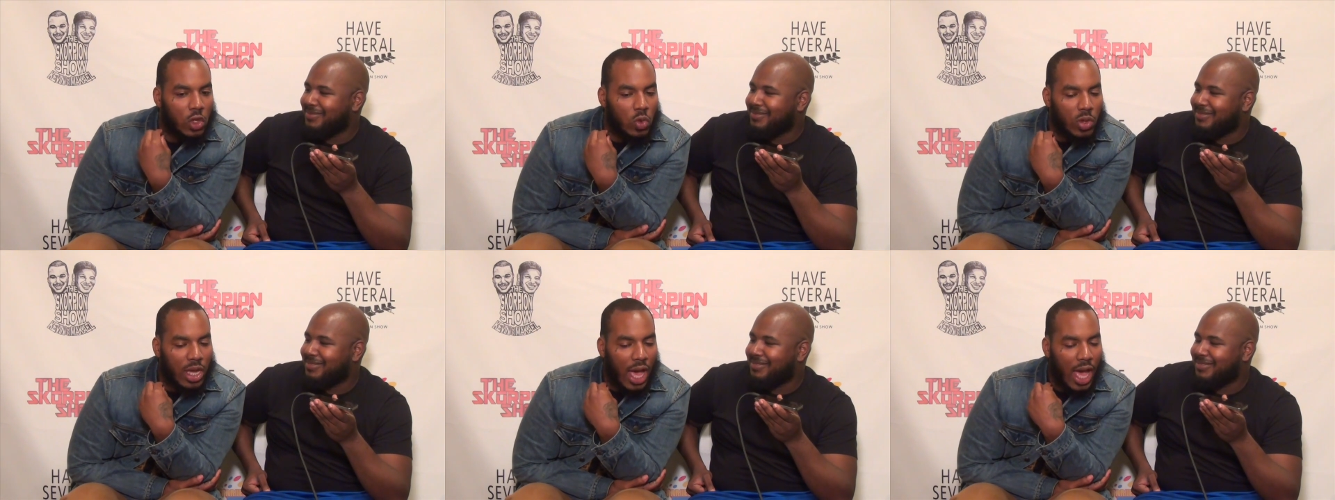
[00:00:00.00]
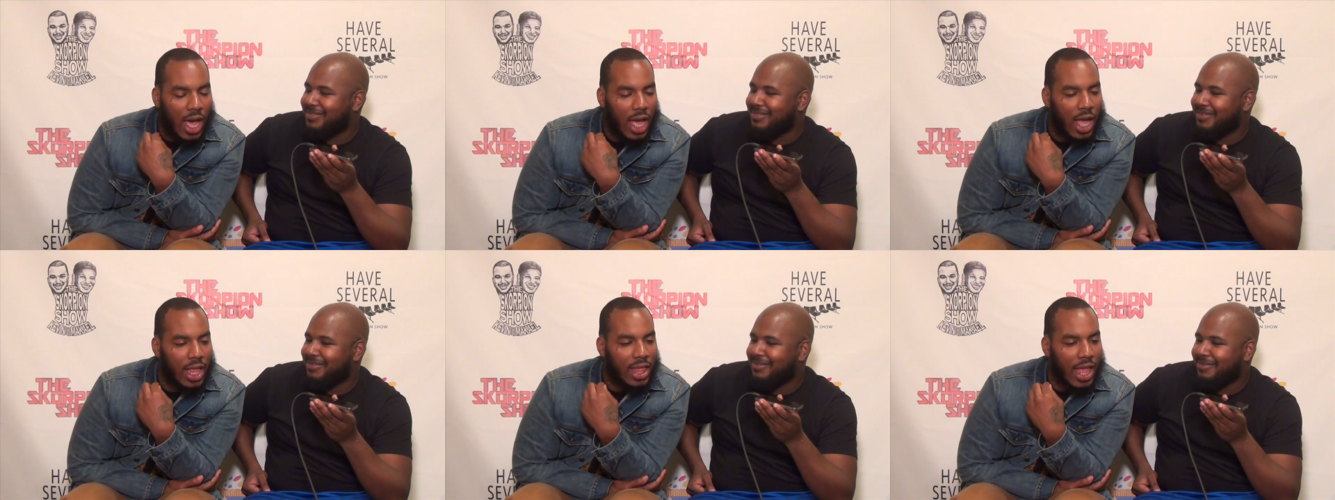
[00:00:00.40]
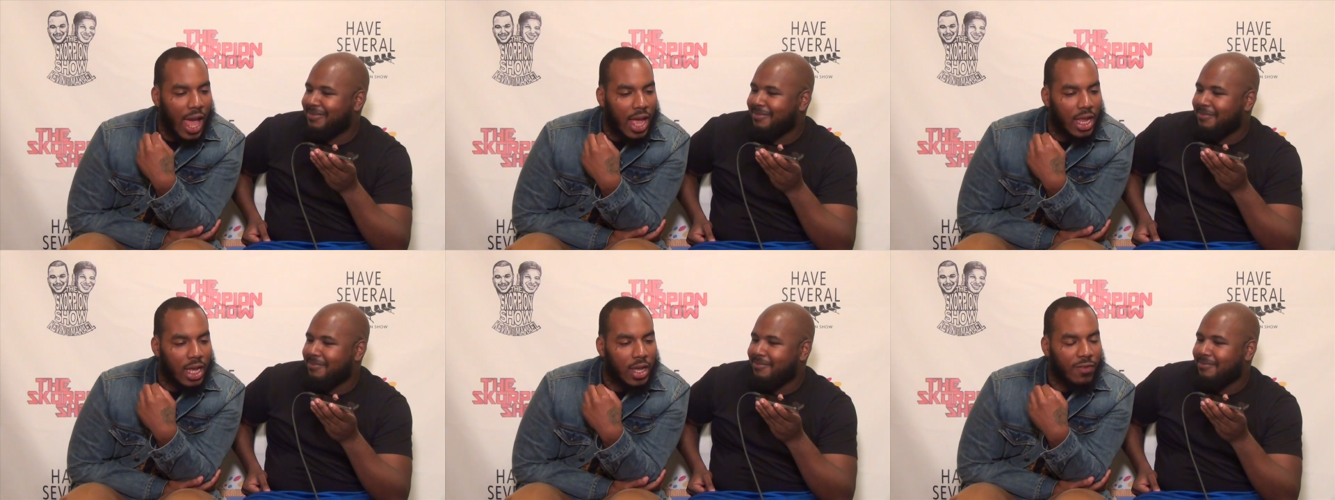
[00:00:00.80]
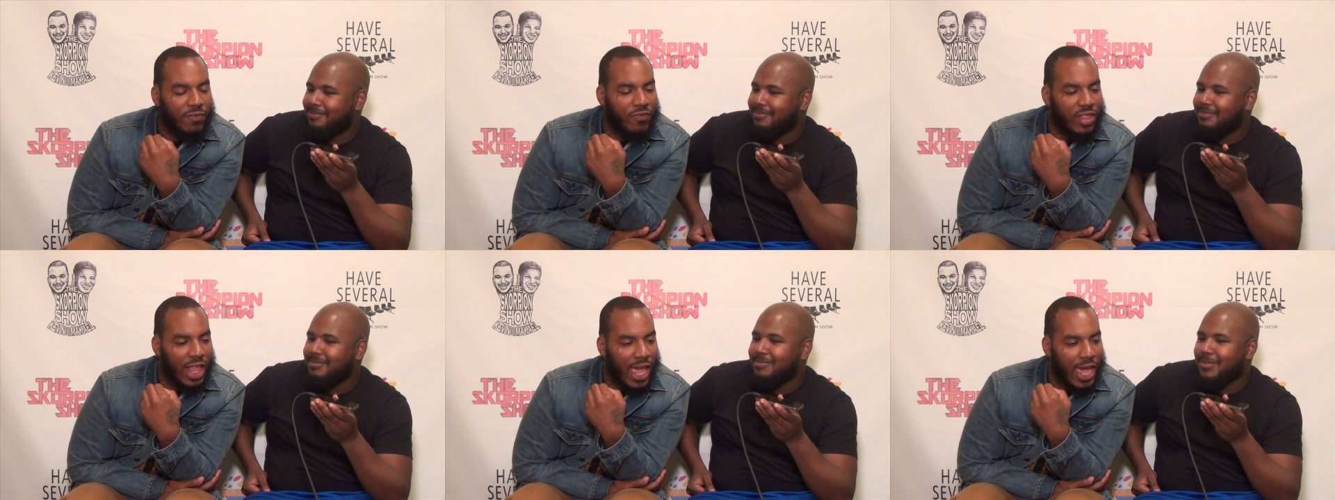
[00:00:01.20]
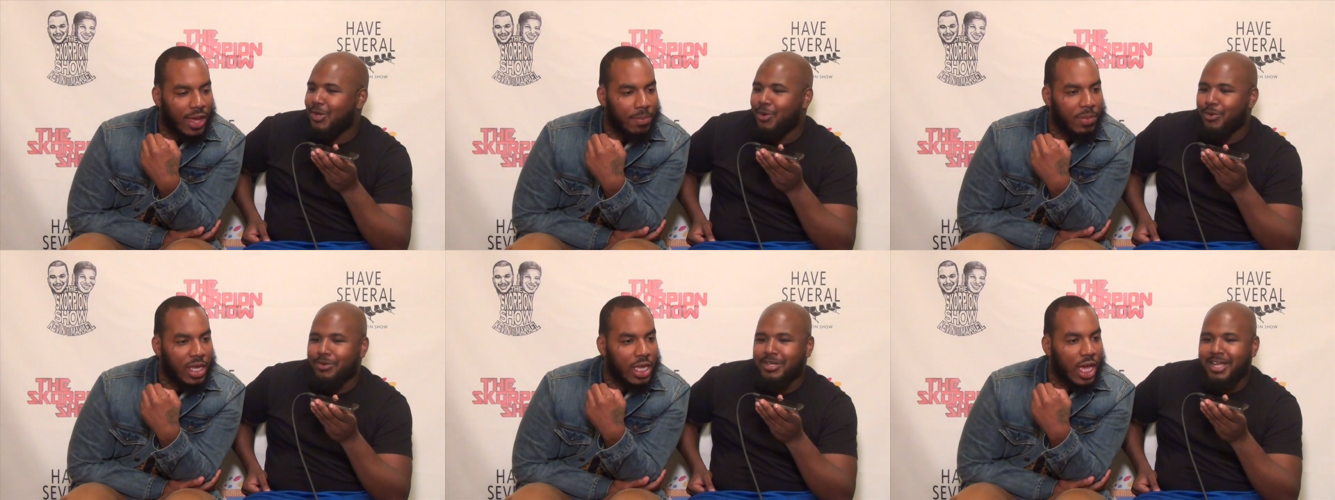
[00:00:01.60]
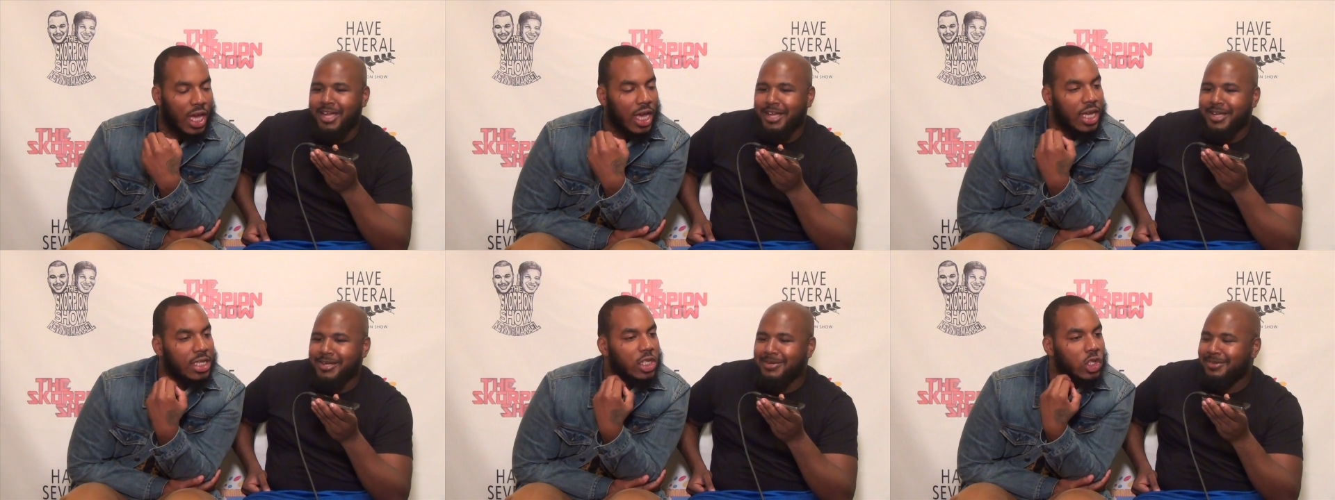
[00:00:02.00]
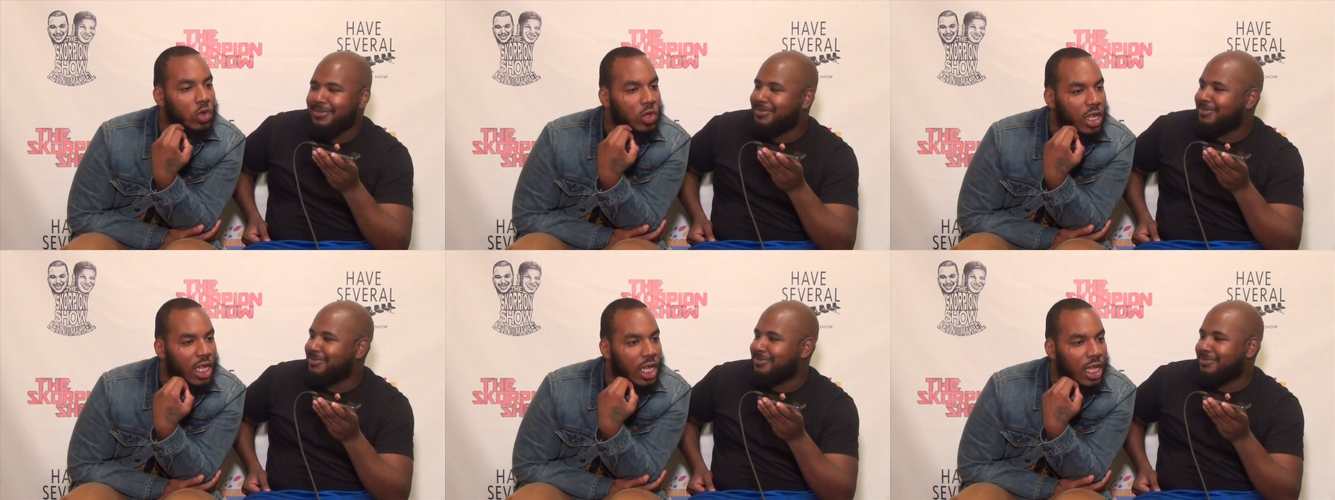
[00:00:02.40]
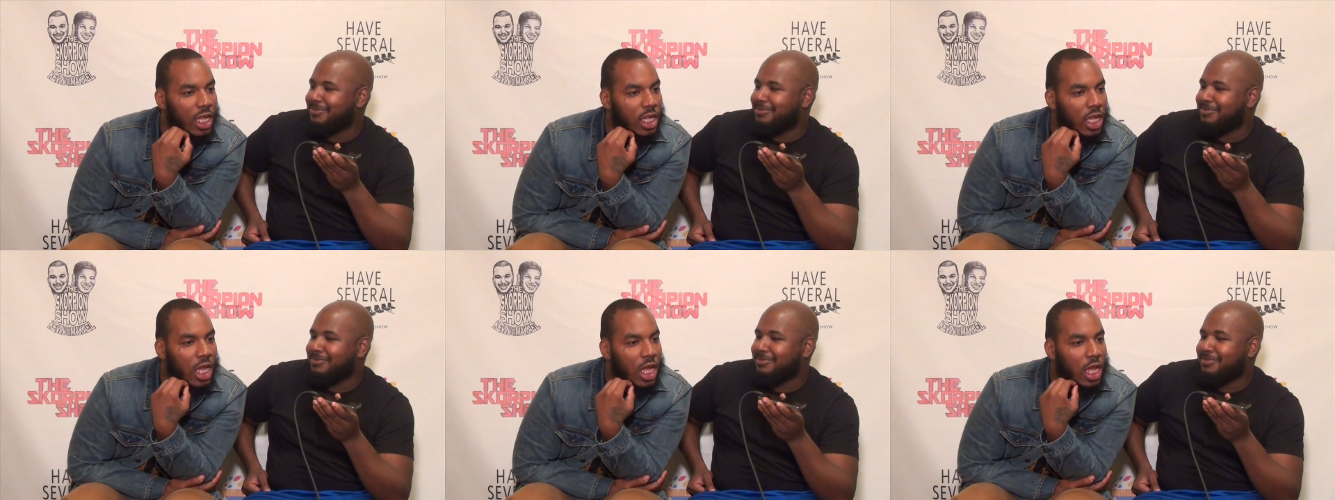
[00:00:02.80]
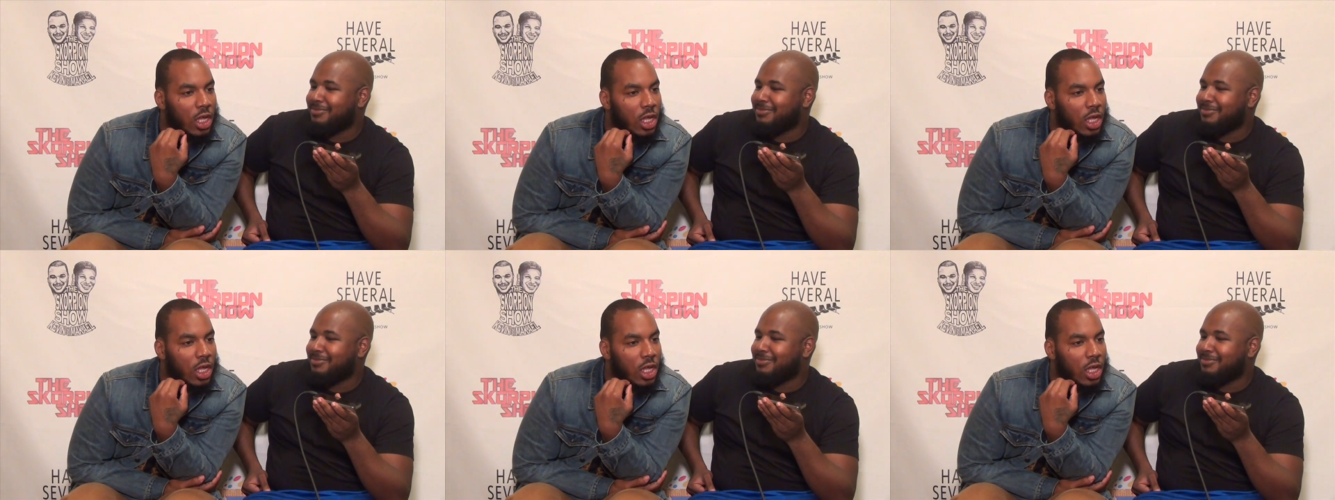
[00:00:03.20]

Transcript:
Speaker 1: you got a lot of flack okay. because you didn't,